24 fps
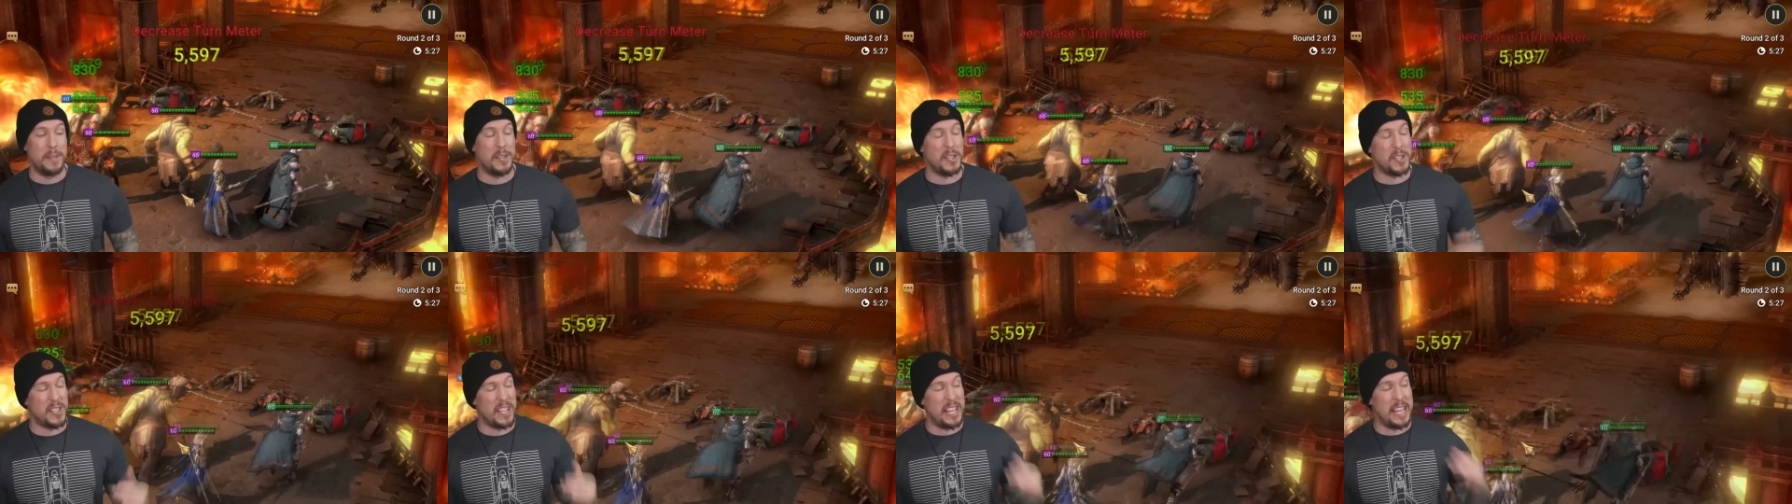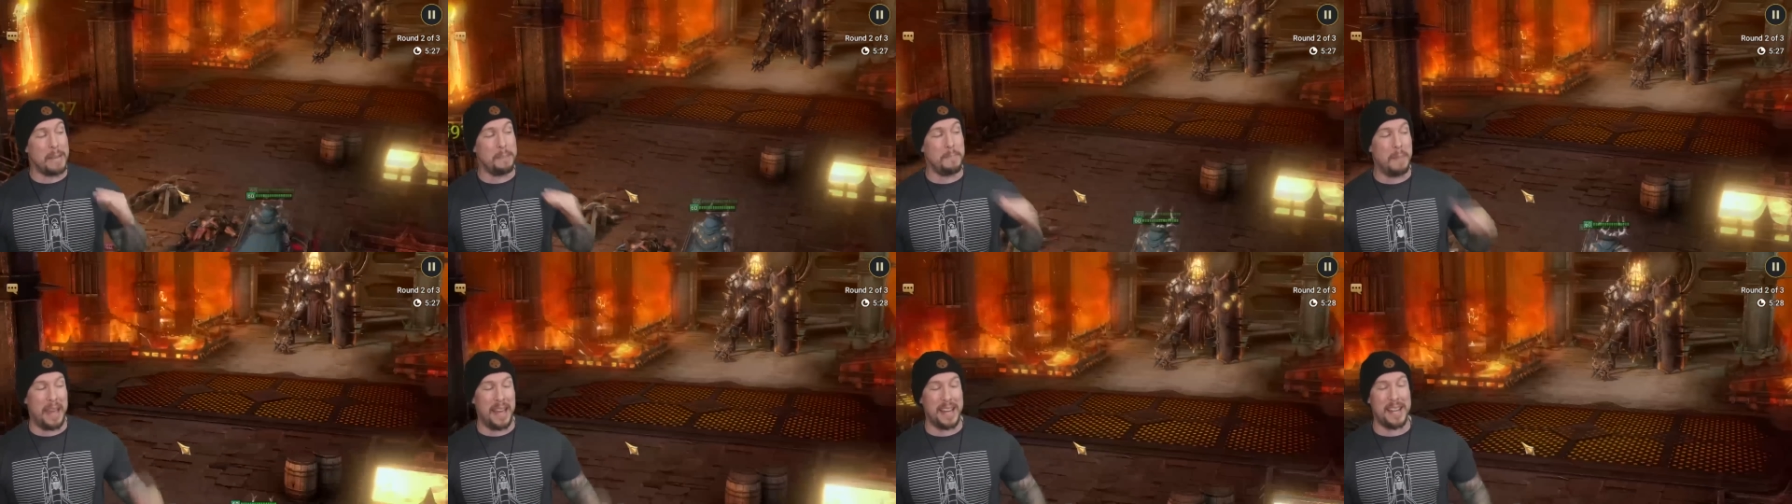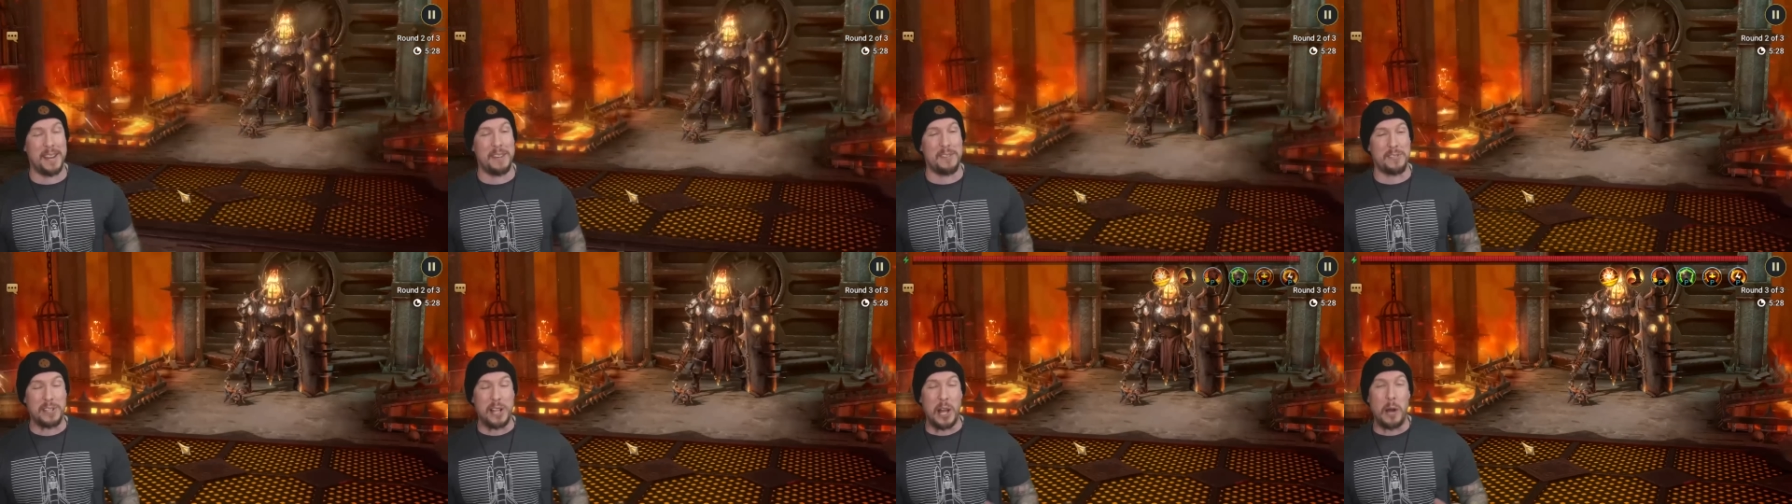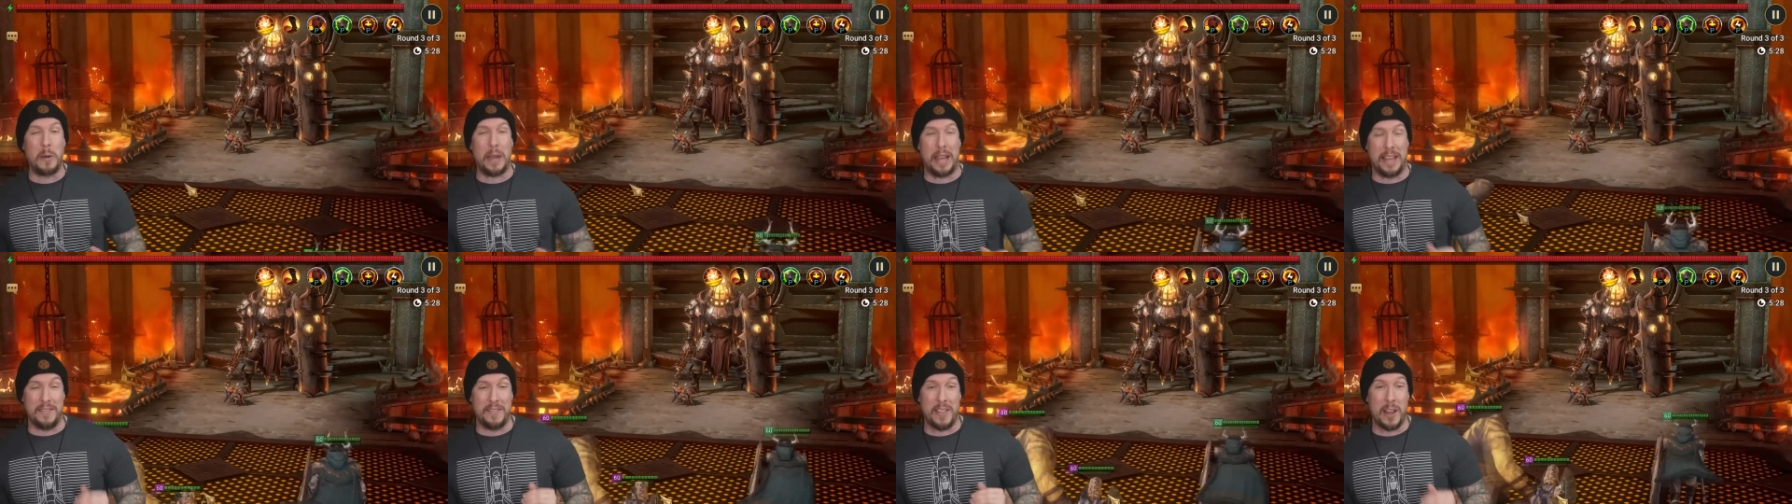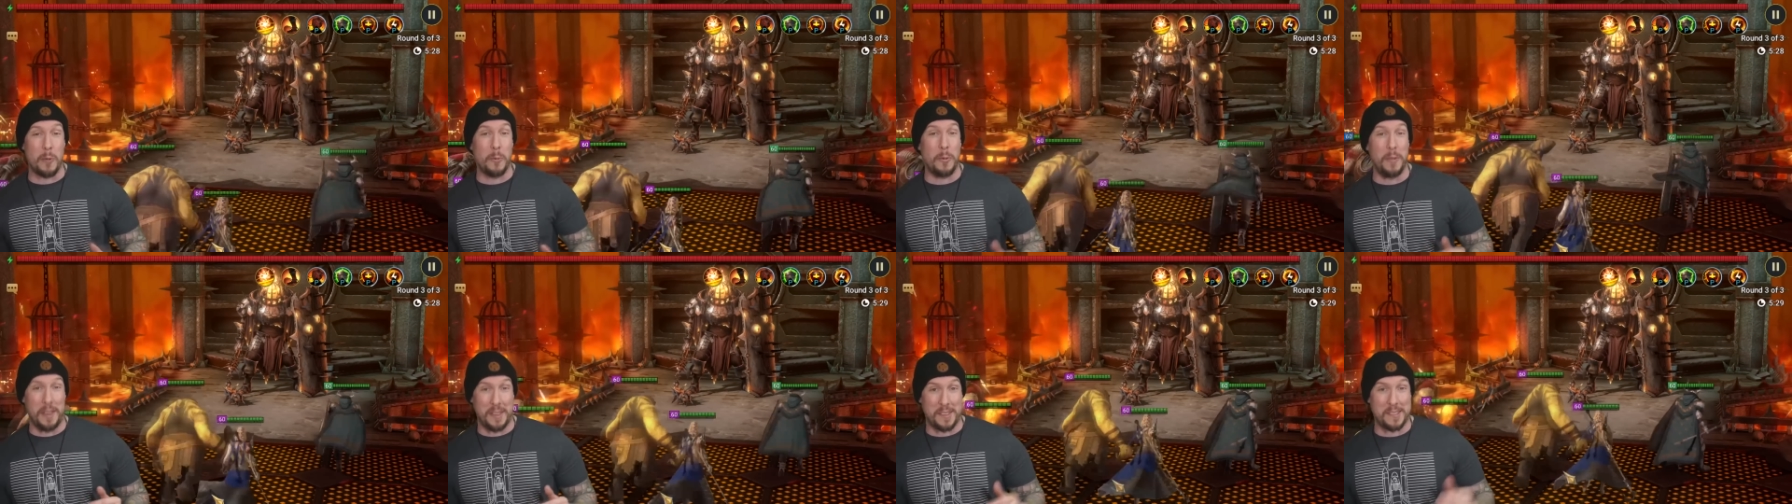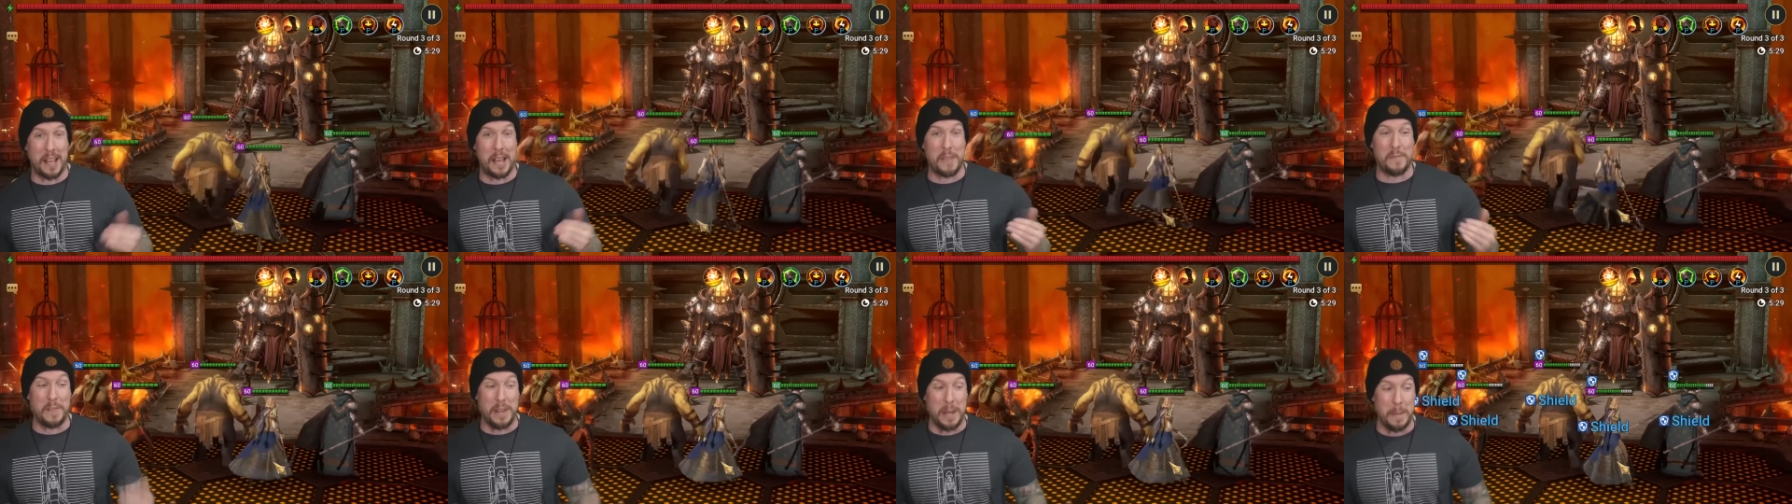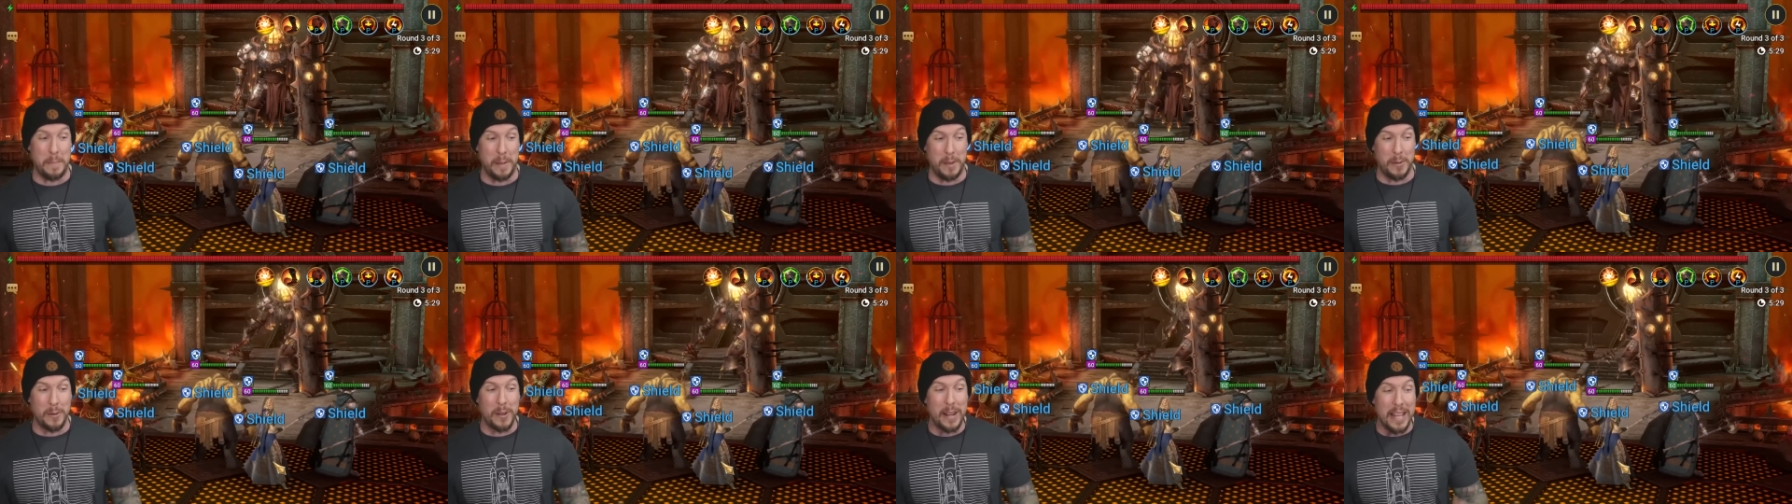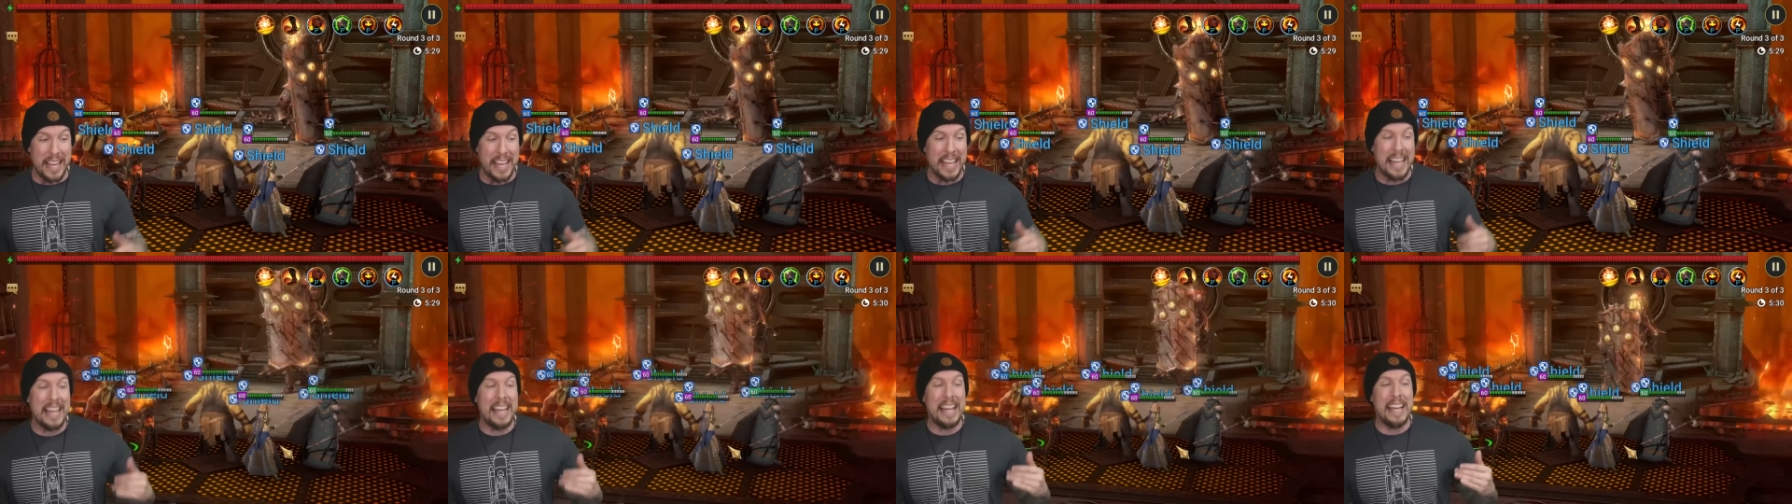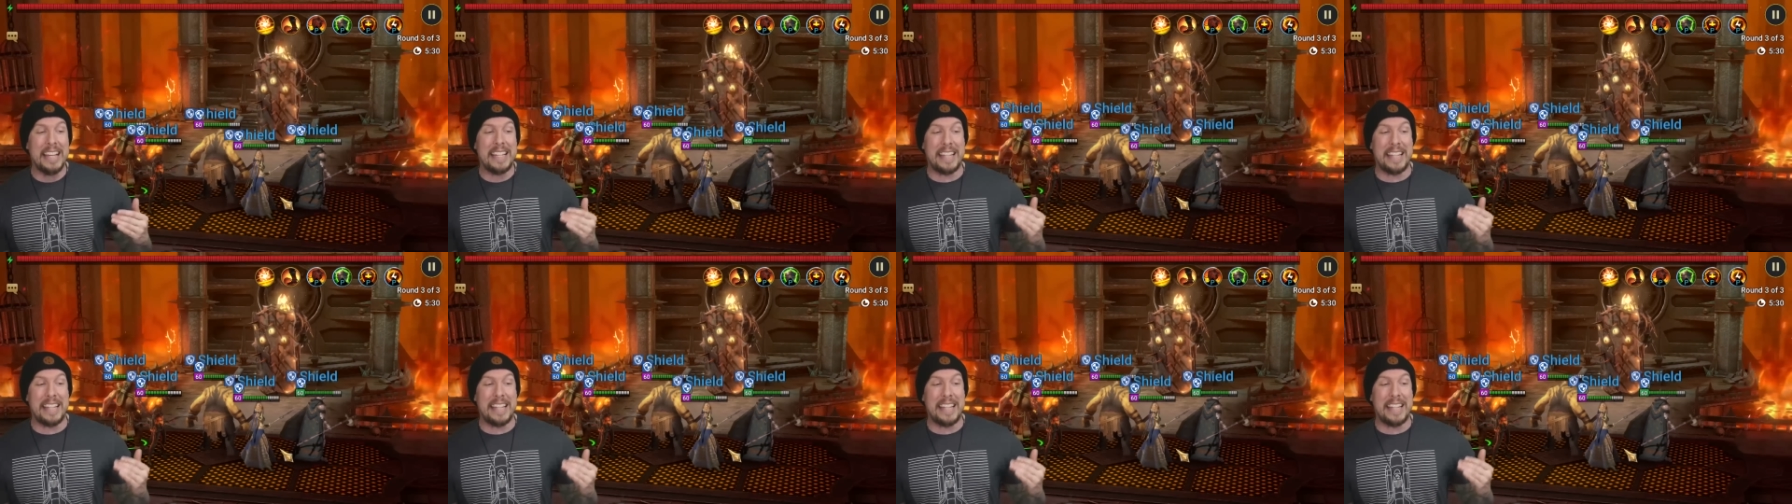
Just seeing Maneater go in there with a Siphon ability,